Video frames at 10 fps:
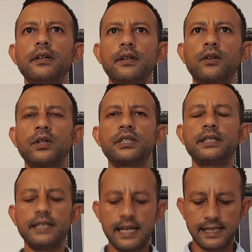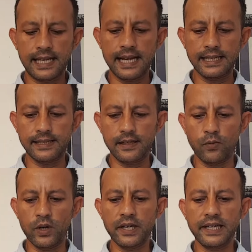question states,
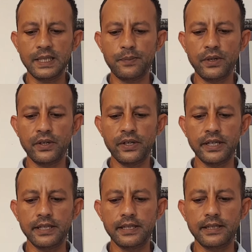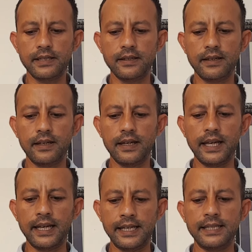work experience
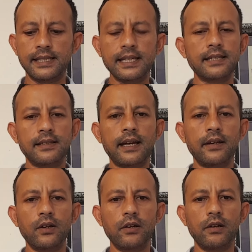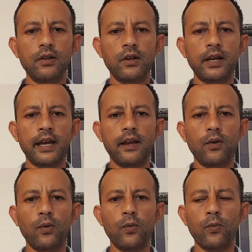is just that, okay?
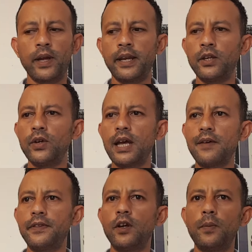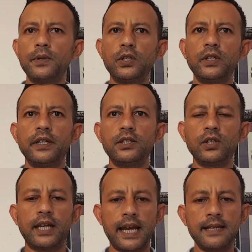When you have the opportunity to
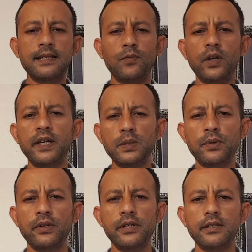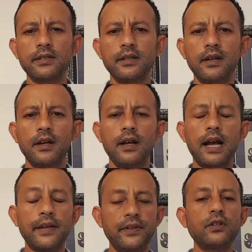gain some work experience, I
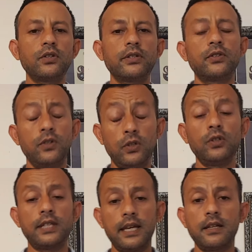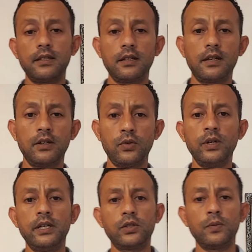think you should take it. You really
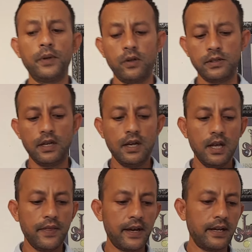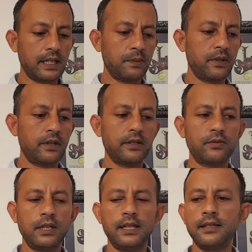should, because that experience
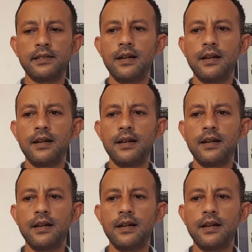really is,